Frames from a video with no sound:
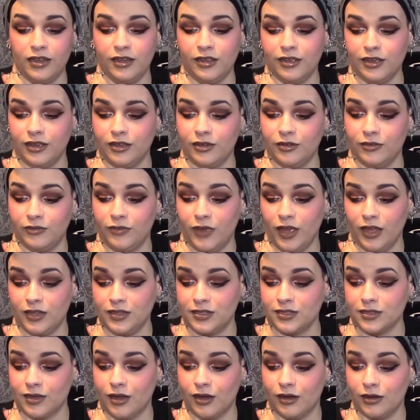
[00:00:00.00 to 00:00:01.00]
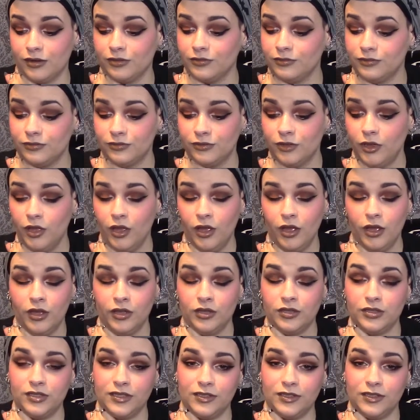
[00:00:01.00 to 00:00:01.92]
kind of headscarf to